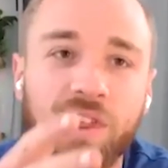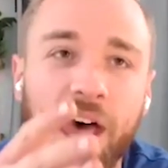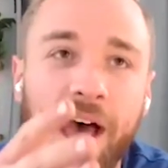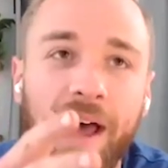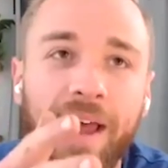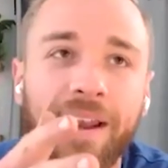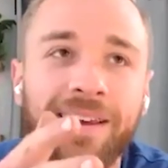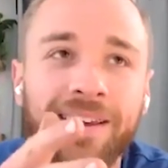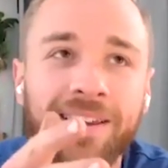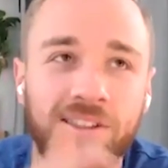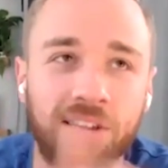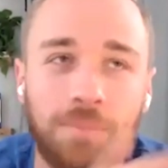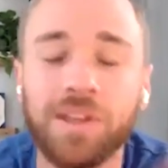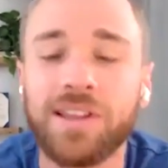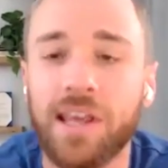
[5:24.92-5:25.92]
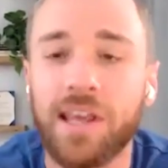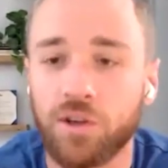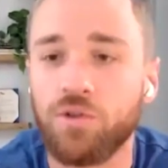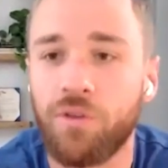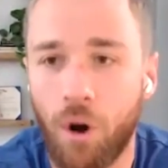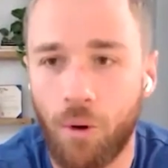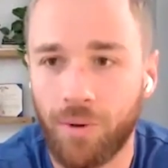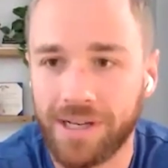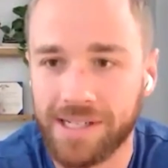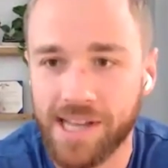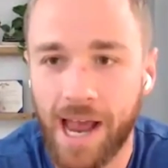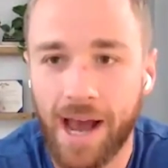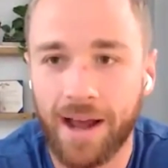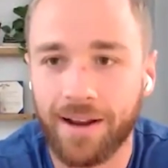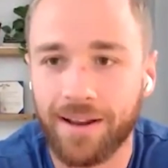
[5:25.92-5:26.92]
that something that you've always
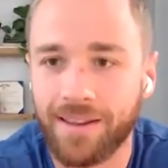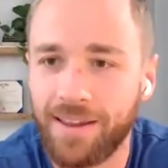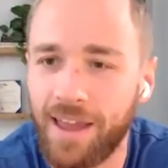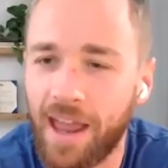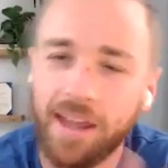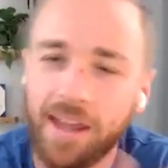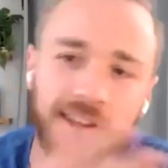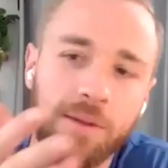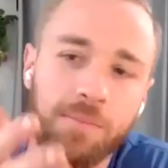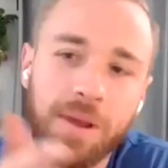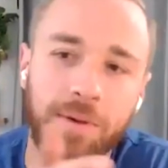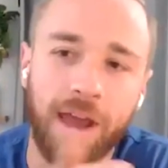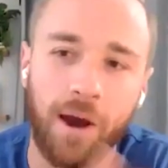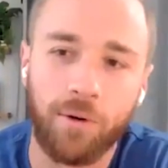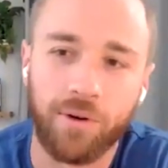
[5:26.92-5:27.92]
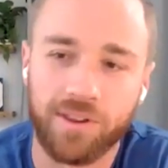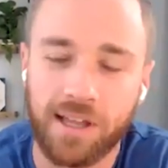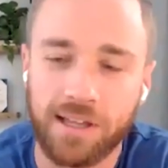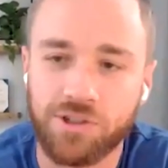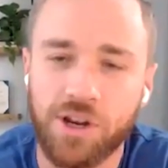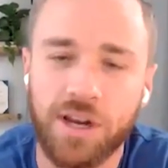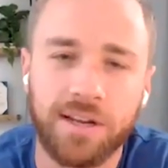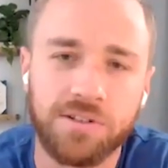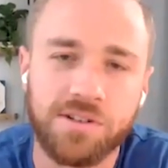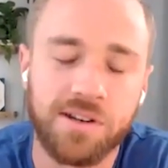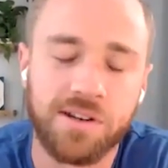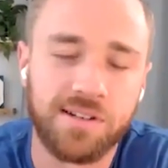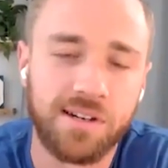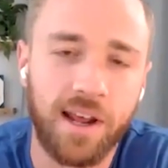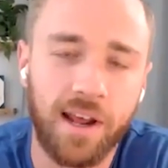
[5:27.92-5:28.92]
had? And then maybe how has that changed to
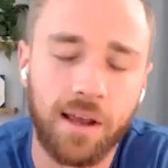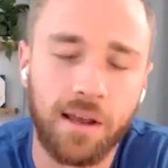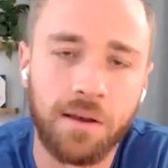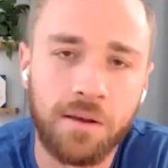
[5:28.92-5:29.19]
today?